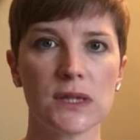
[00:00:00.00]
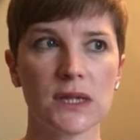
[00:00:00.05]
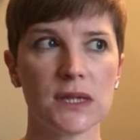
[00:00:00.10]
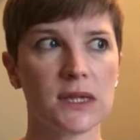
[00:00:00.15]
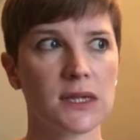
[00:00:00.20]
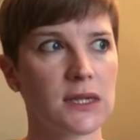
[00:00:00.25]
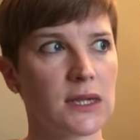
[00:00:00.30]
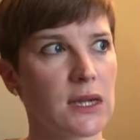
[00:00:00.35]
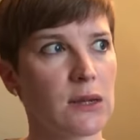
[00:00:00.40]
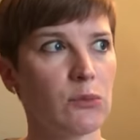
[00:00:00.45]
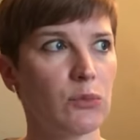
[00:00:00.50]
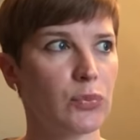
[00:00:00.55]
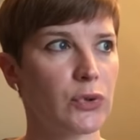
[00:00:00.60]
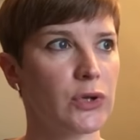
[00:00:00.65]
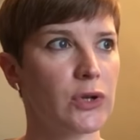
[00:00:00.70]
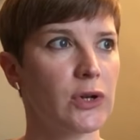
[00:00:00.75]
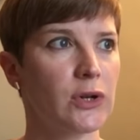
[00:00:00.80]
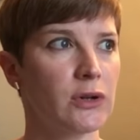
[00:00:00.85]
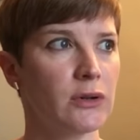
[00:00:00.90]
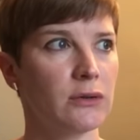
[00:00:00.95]

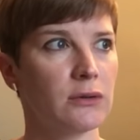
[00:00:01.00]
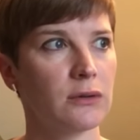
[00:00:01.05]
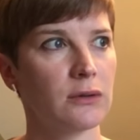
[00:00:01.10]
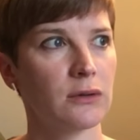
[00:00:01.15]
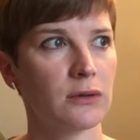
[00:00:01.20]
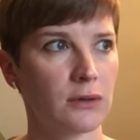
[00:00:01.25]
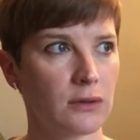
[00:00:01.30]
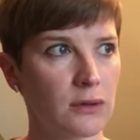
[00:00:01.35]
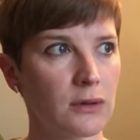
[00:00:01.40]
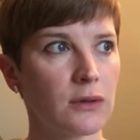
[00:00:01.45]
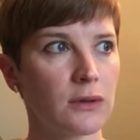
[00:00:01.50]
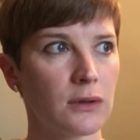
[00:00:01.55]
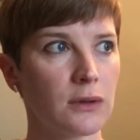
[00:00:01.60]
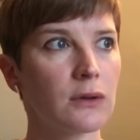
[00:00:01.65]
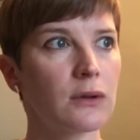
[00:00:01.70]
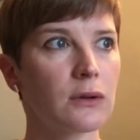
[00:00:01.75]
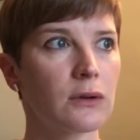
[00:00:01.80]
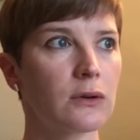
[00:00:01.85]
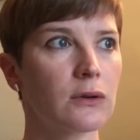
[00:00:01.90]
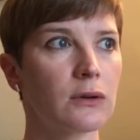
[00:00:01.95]
December
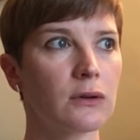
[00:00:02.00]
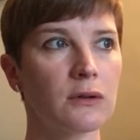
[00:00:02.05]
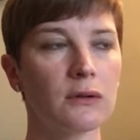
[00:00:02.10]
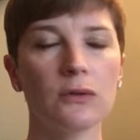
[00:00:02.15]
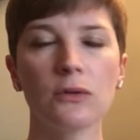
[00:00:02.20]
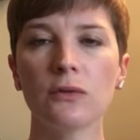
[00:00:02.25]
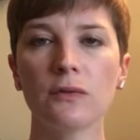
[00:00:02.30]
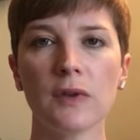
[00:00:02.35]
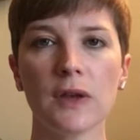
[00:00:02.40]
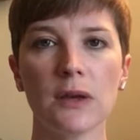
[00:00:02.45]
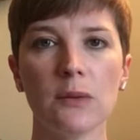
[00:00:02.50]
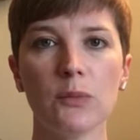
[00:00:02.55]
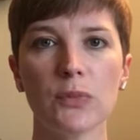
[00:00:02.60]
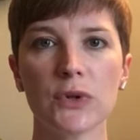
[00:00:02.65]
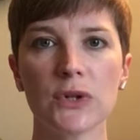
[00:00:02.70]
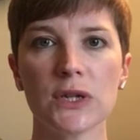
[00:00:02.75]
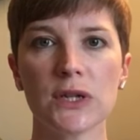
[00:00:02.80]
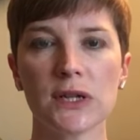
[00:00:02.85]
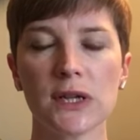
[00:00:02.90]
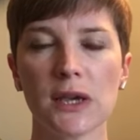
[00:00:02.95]
or
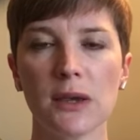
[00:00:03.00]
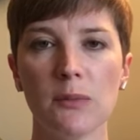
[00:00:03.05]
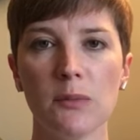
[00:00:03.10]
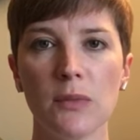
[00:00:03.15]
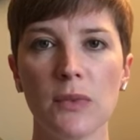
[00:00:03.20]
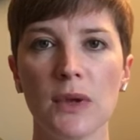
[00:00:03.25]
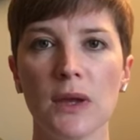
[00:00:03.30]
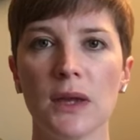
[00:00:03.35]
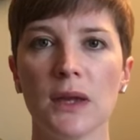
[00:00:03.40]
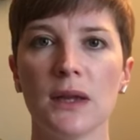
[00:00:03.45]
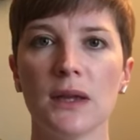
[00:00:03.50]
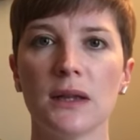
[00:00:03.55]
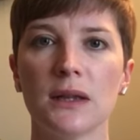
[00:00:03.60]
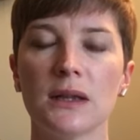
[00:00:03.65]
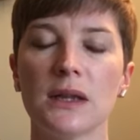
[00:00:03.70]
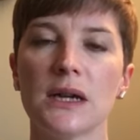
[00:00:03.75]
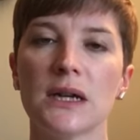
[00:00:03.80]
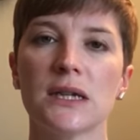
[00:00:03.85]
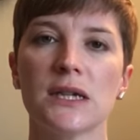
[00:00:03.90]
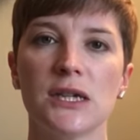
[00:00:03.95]
November time
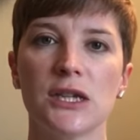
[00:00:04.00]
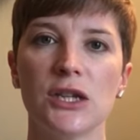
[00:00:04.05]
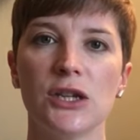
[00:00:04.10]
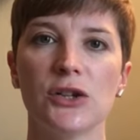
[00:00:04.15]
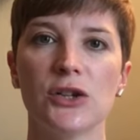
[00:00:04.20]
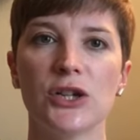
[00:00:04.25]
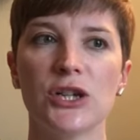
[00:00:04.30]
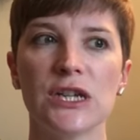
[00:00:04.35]
last year.